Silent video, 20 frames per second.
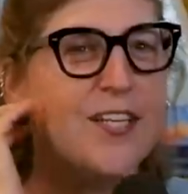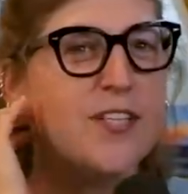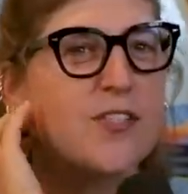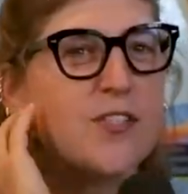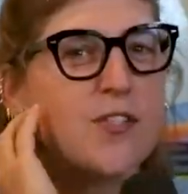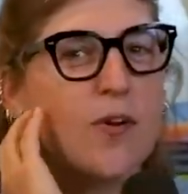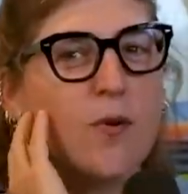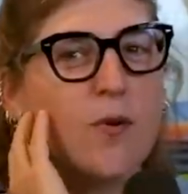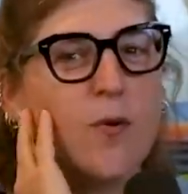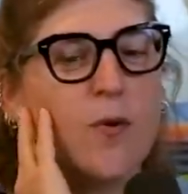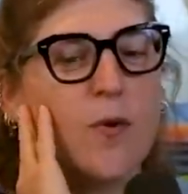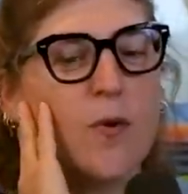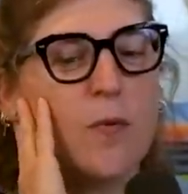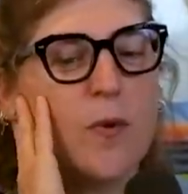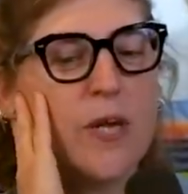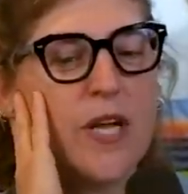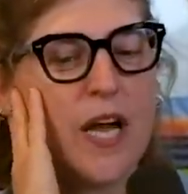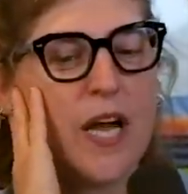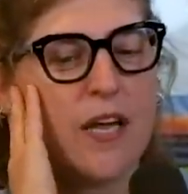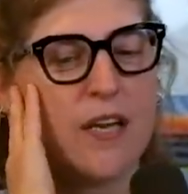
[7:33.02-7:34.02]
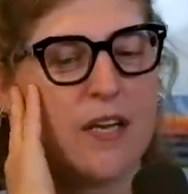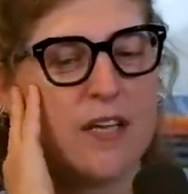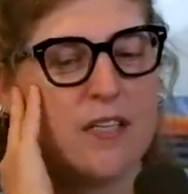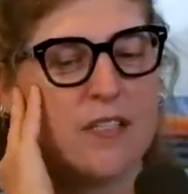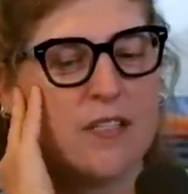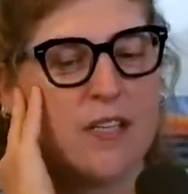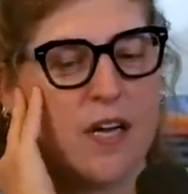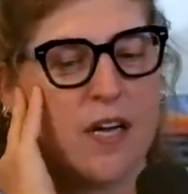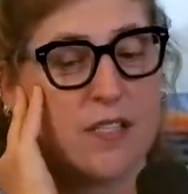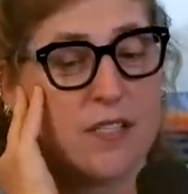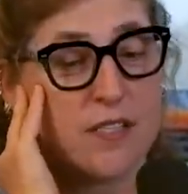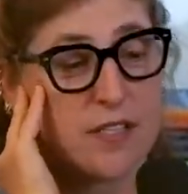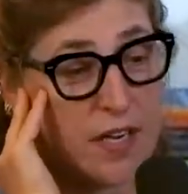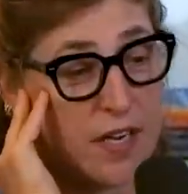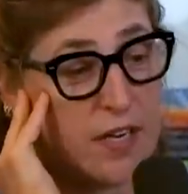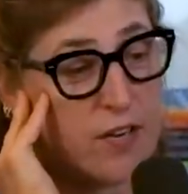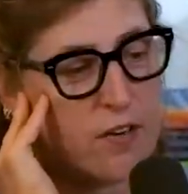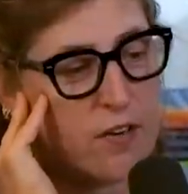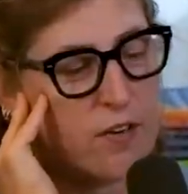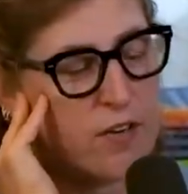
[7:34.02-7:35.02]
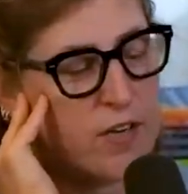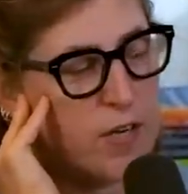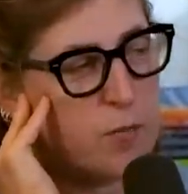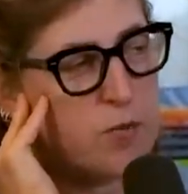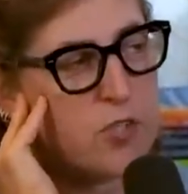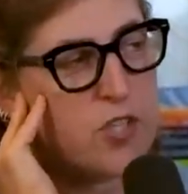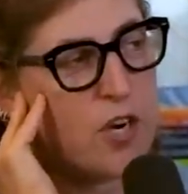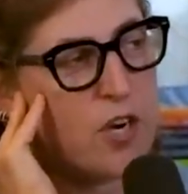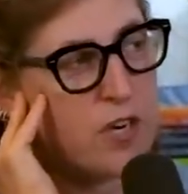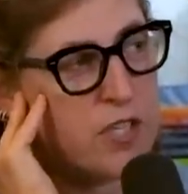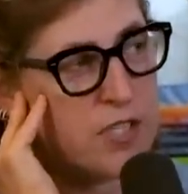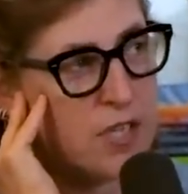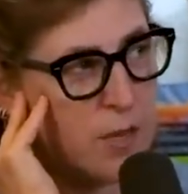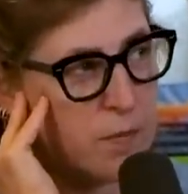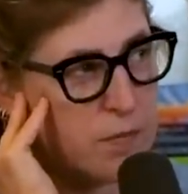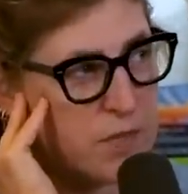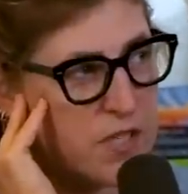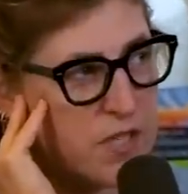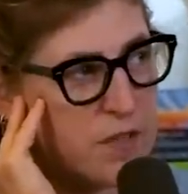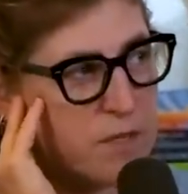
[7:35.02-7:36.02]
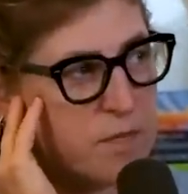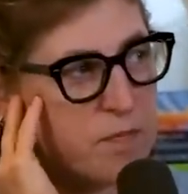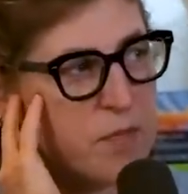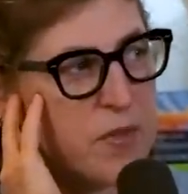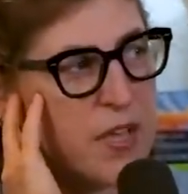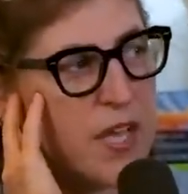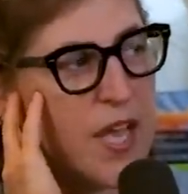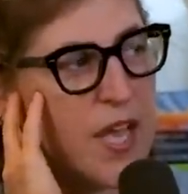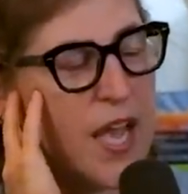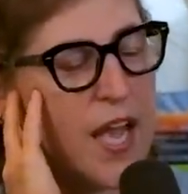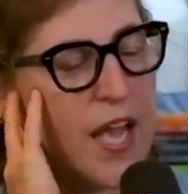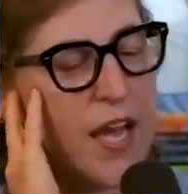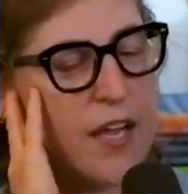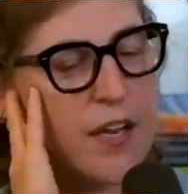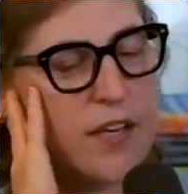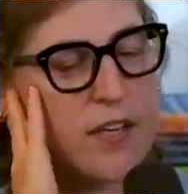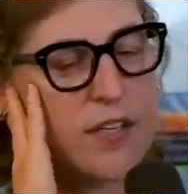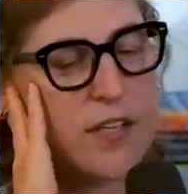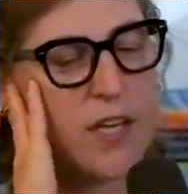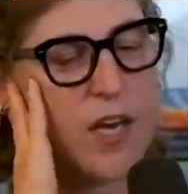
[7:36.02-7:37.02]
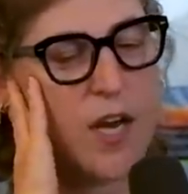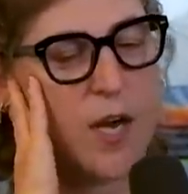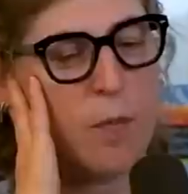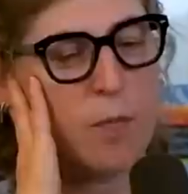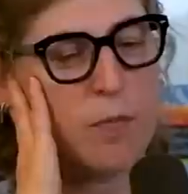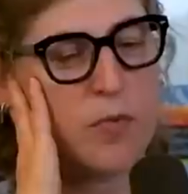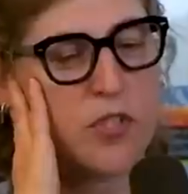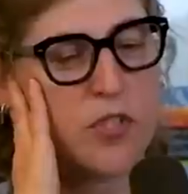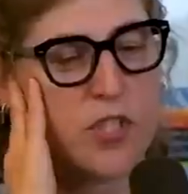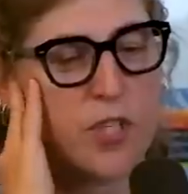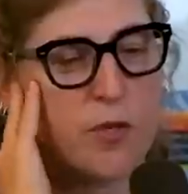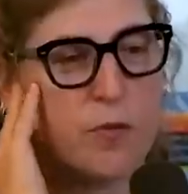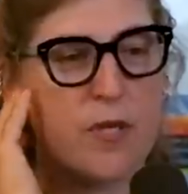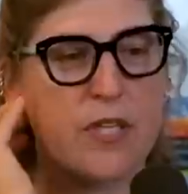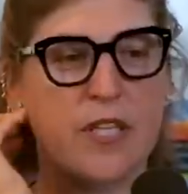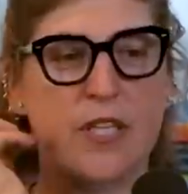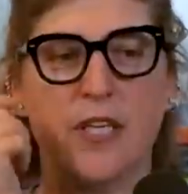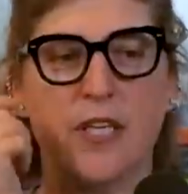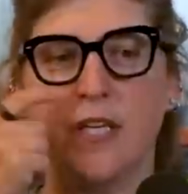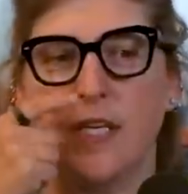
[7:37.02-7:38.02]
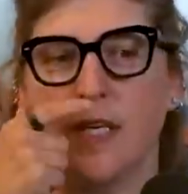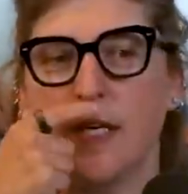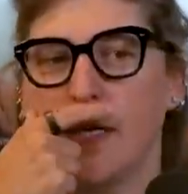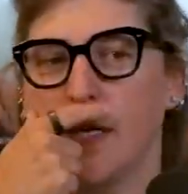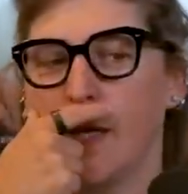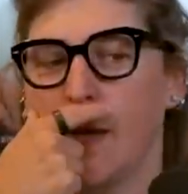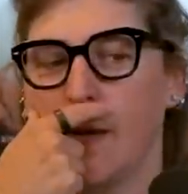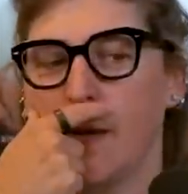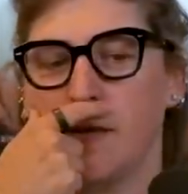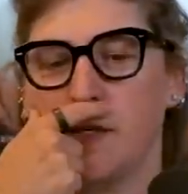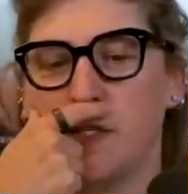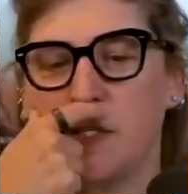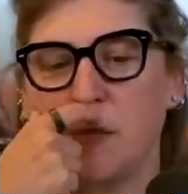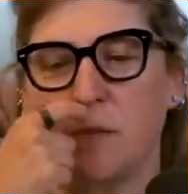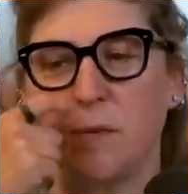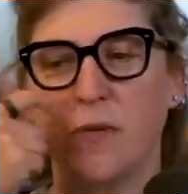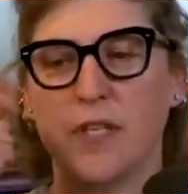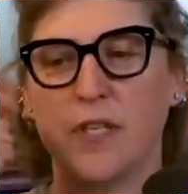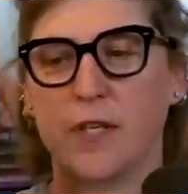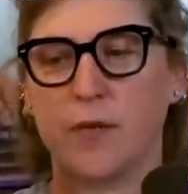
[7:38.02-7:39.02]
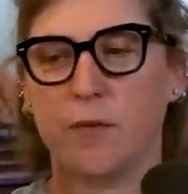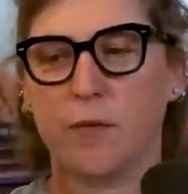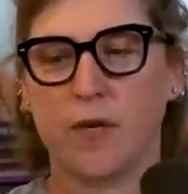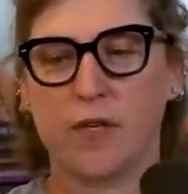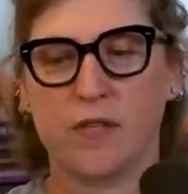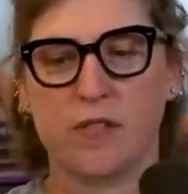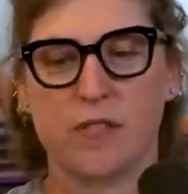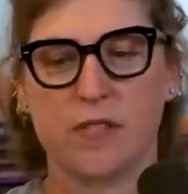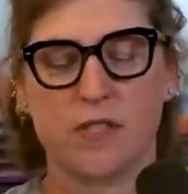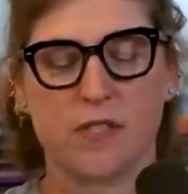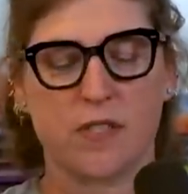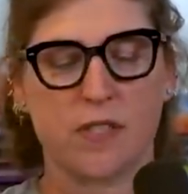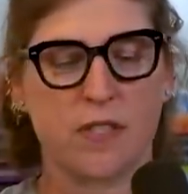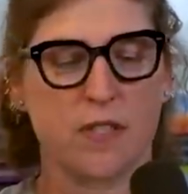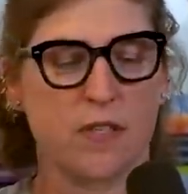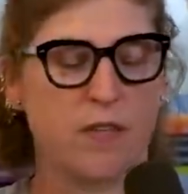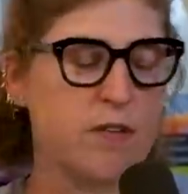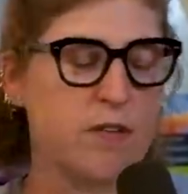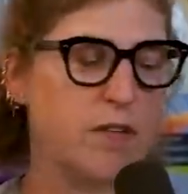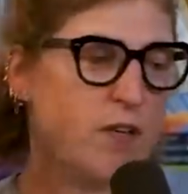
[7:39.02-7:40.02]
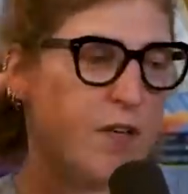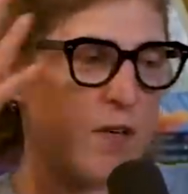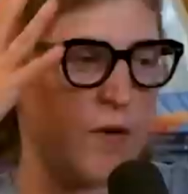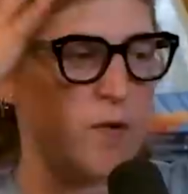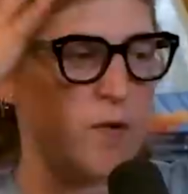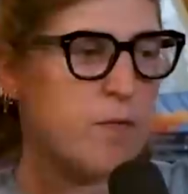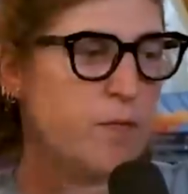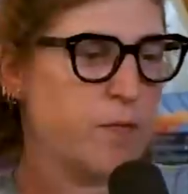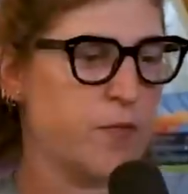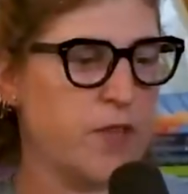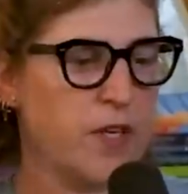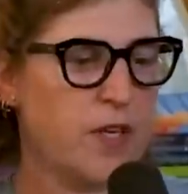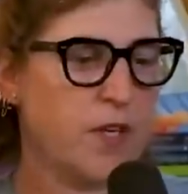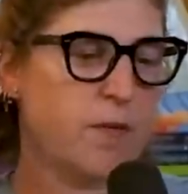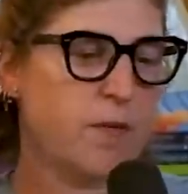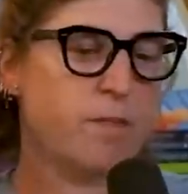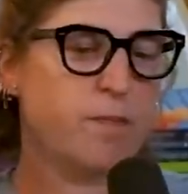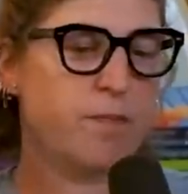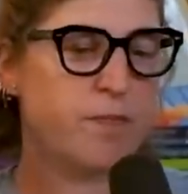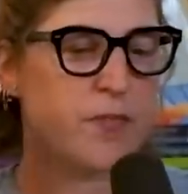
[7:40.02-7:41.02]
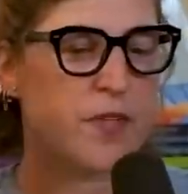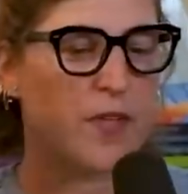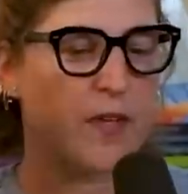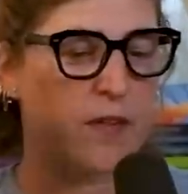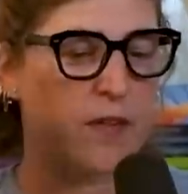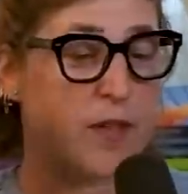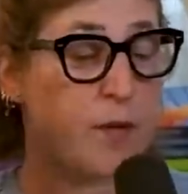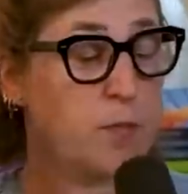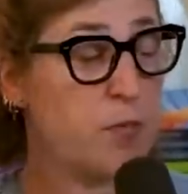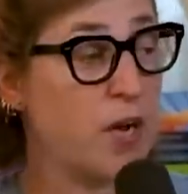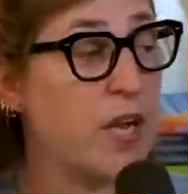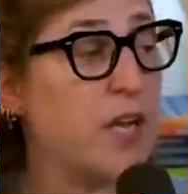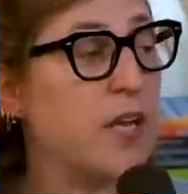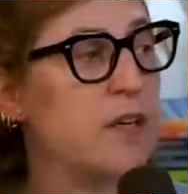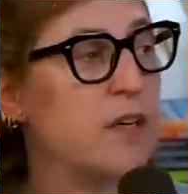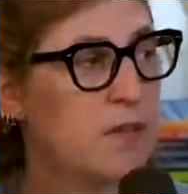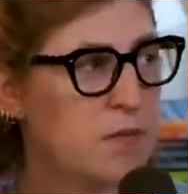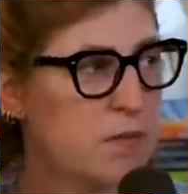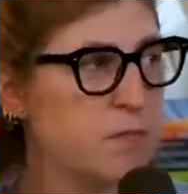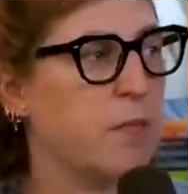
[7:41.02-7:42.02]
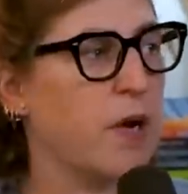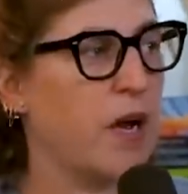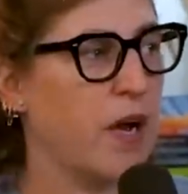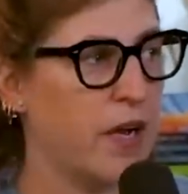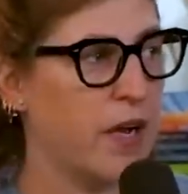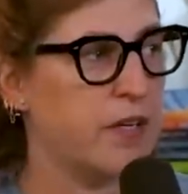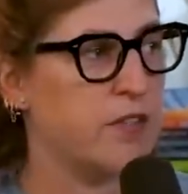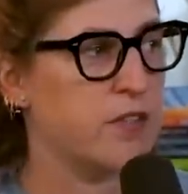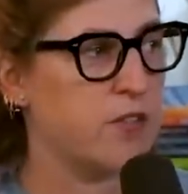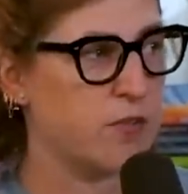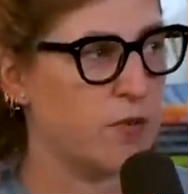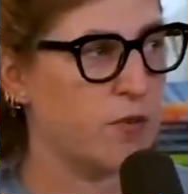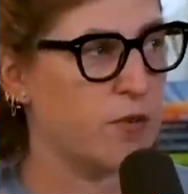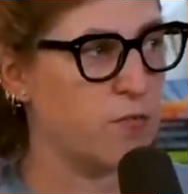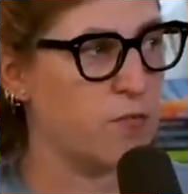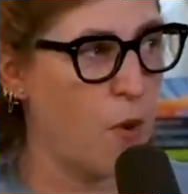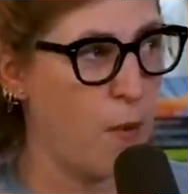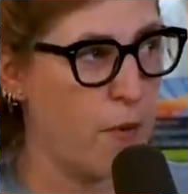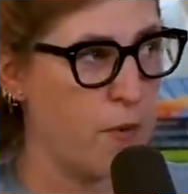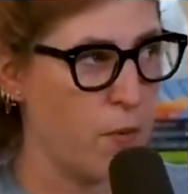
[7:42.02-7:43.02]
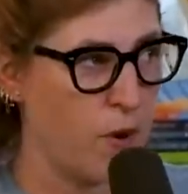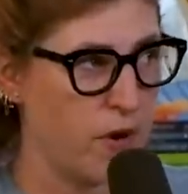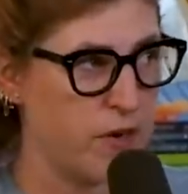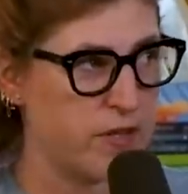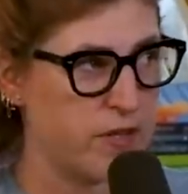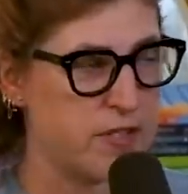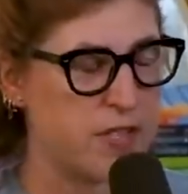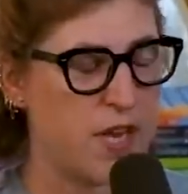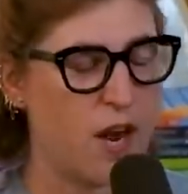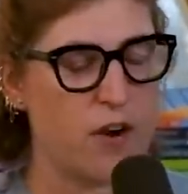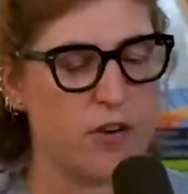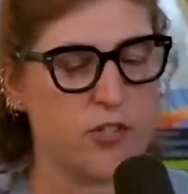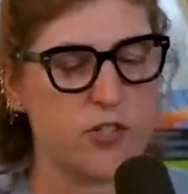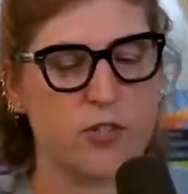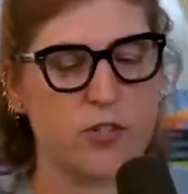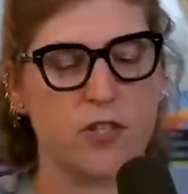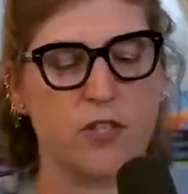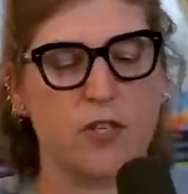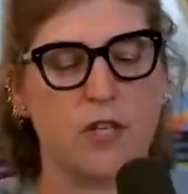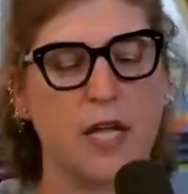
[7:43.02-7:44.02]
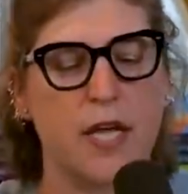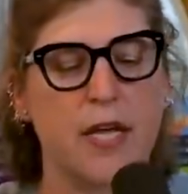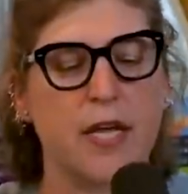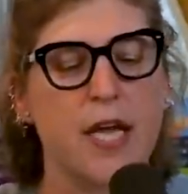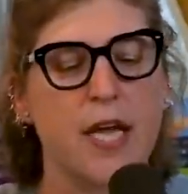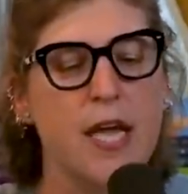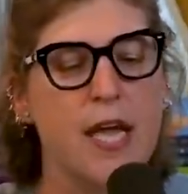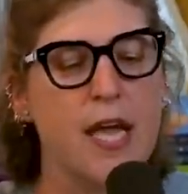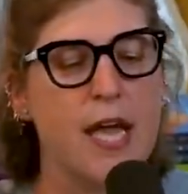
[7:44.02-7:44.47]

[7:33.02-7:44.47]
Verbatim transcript: So we had a, a designer. Her name was Sherry Thompson. Okay. And um, she really, she really was, you know, the um, the brain behind sort of what we wanted this character to look like.